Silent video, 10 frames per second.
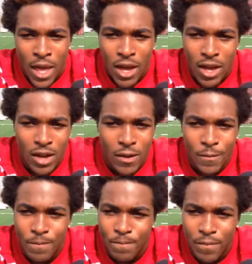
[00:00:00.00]

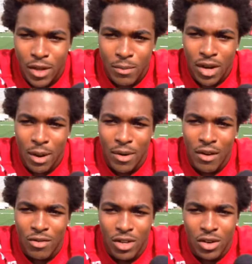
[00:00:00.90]
But I'm
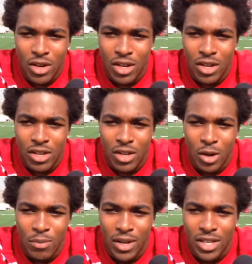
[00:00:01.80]
not really going to, you
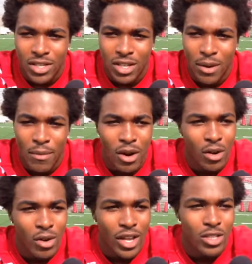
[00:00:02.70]
know, place a
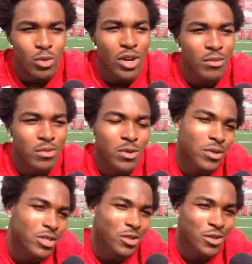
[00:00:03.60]
mark on as to what I'm
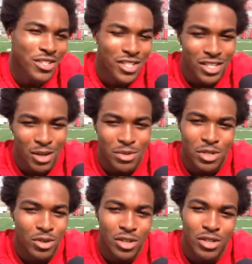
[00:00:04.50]
supposed to do this season. I'm
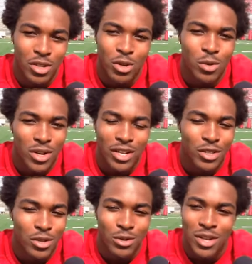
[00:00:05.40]
just going to do what I
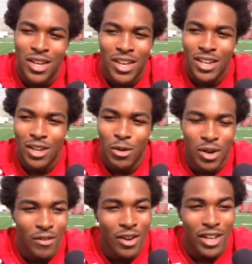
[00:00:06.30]
do. You know,
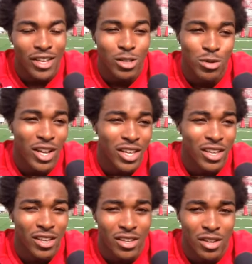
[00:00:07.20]
whatever I get is what I
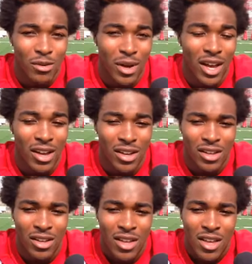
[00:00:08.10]
get. You know, my
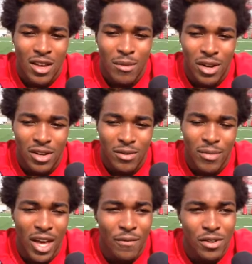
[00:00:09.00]

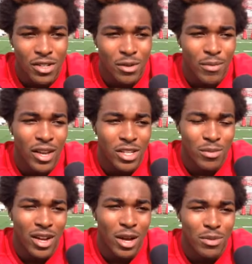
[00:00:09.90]
effort should match
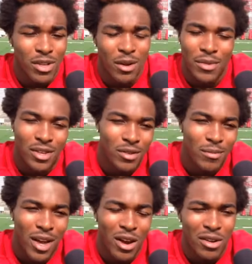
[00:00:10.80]
my
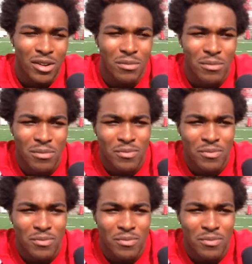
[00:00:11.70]
outcome.